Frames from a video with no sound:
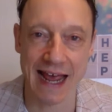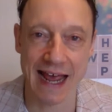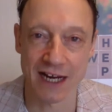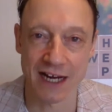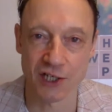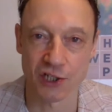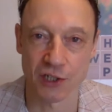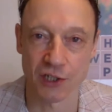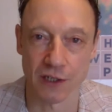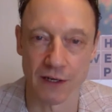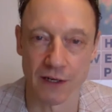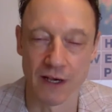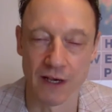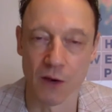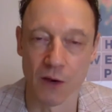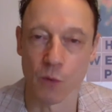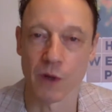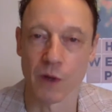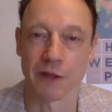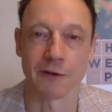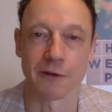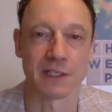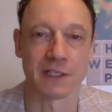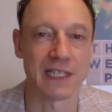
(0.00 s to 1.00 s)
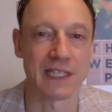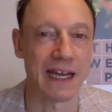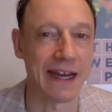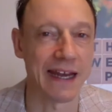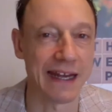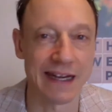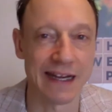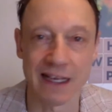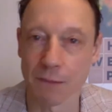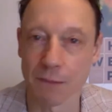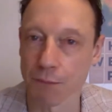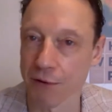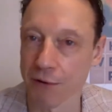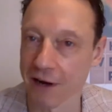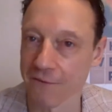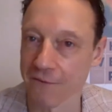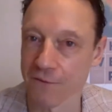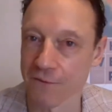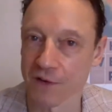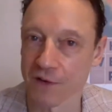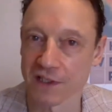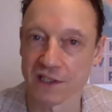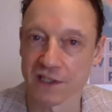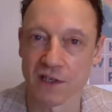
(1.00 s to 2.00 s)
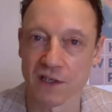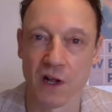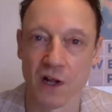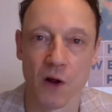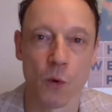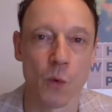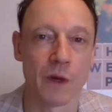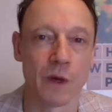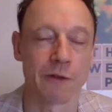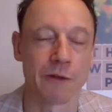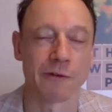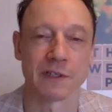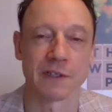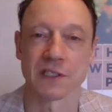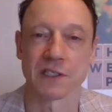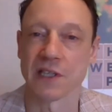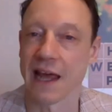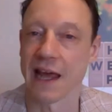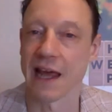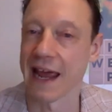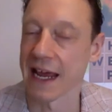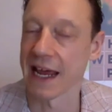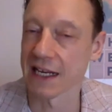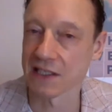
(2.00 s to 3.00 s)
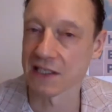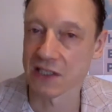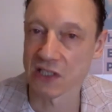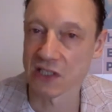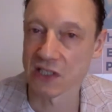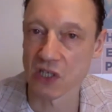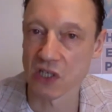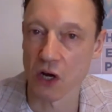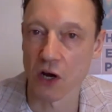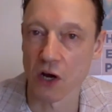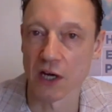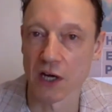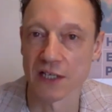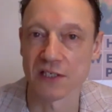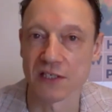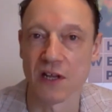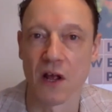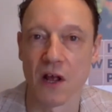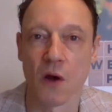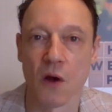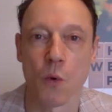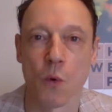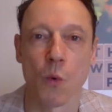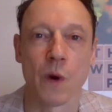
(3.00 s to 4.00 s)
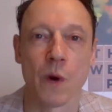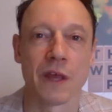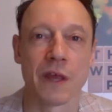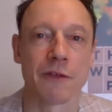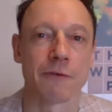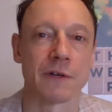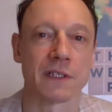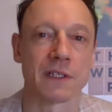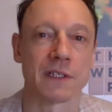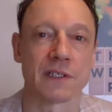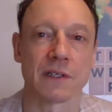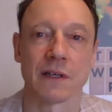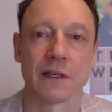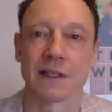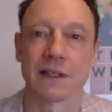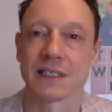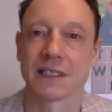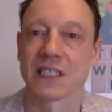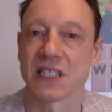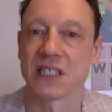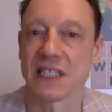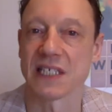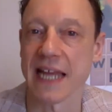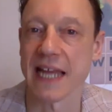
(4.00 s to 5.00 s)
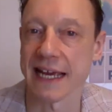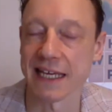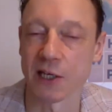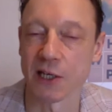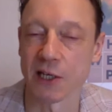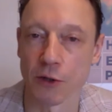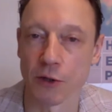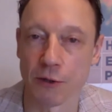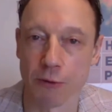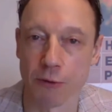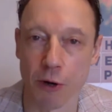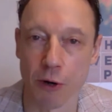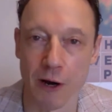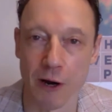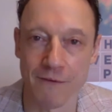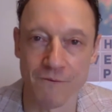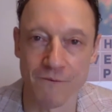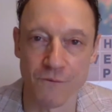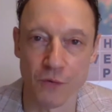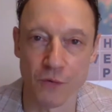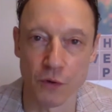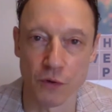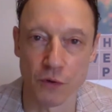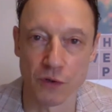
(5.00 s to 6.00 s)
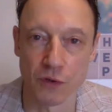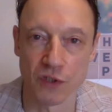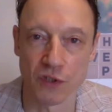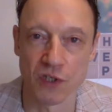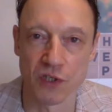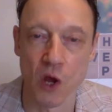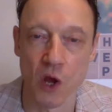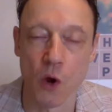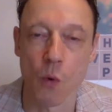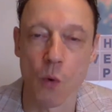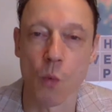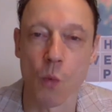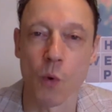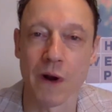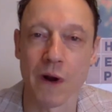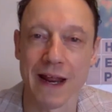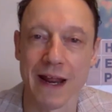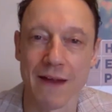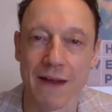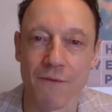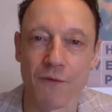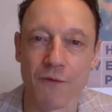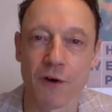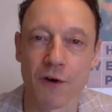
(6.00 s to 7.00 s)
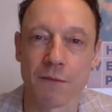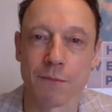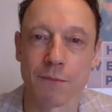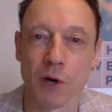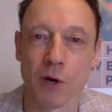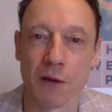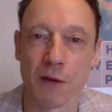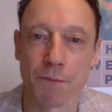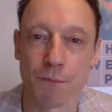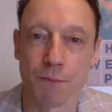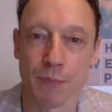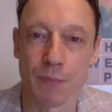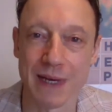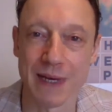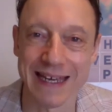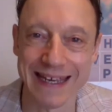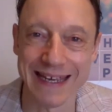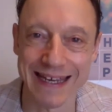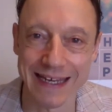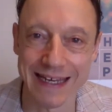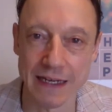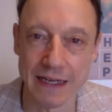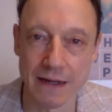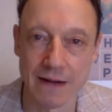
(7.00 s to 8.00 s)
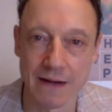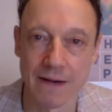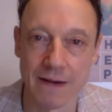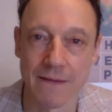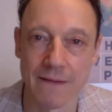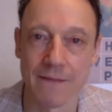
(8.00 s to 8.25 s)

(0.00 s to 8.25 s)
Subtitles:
action, whether it's eating breakfast, whether it's exercise, whether it's snacking on the right foods, whatever it might be,